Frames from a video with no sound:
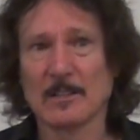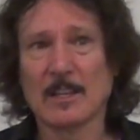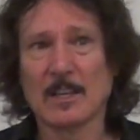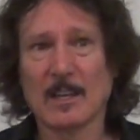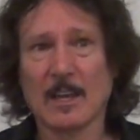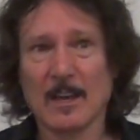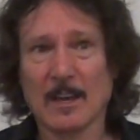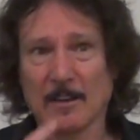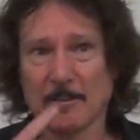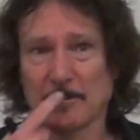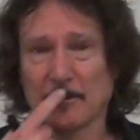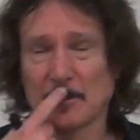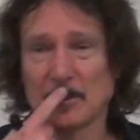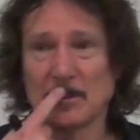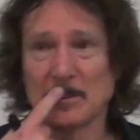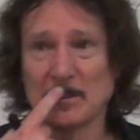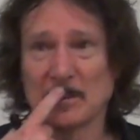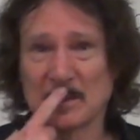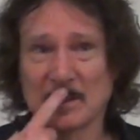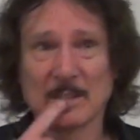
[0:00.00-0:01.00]
They have
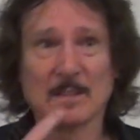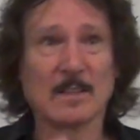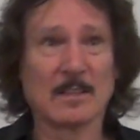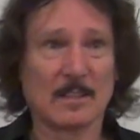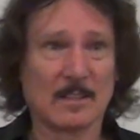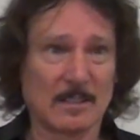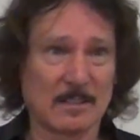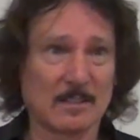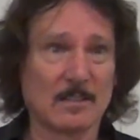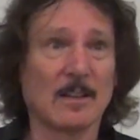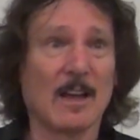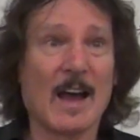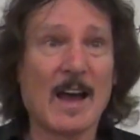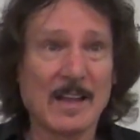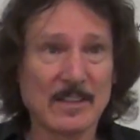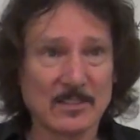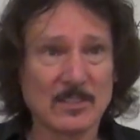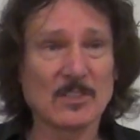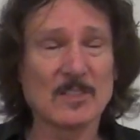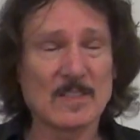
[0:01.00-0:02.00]
to
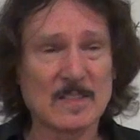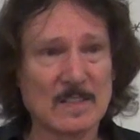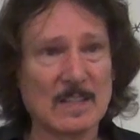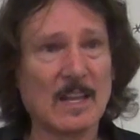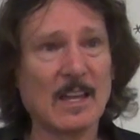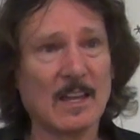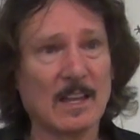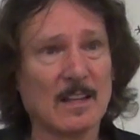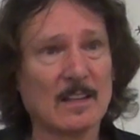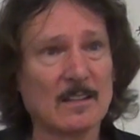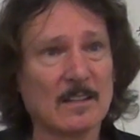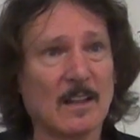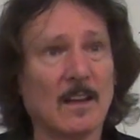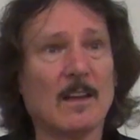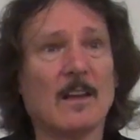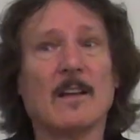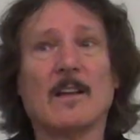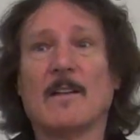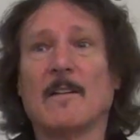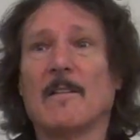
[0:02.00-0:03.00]
understand
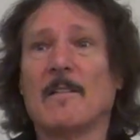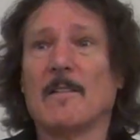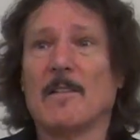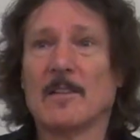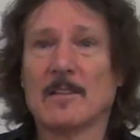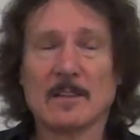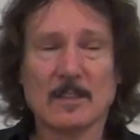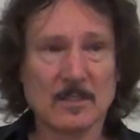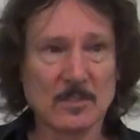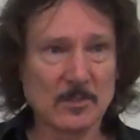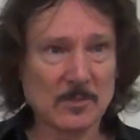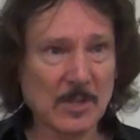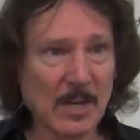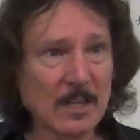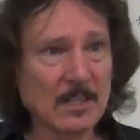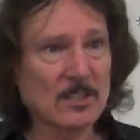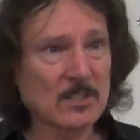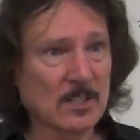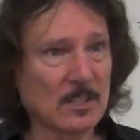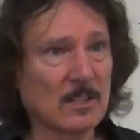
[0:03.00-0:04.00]
the
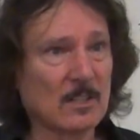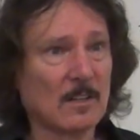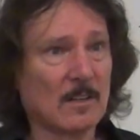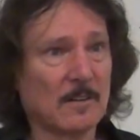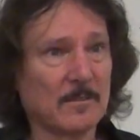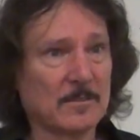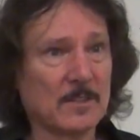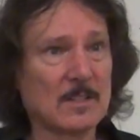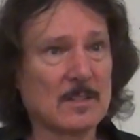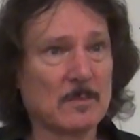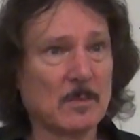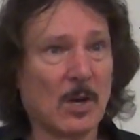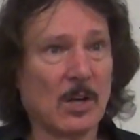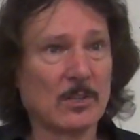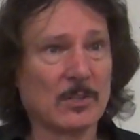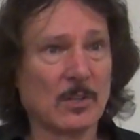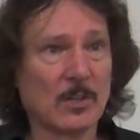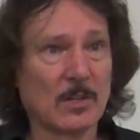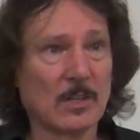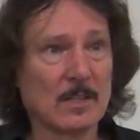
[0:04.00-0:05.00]
structure of these
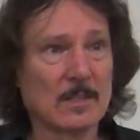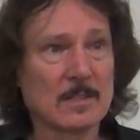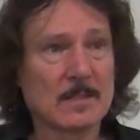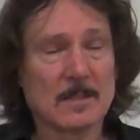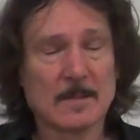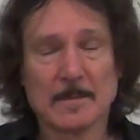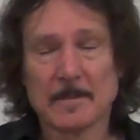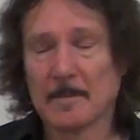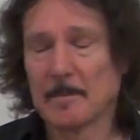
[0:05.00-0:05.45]
monoids.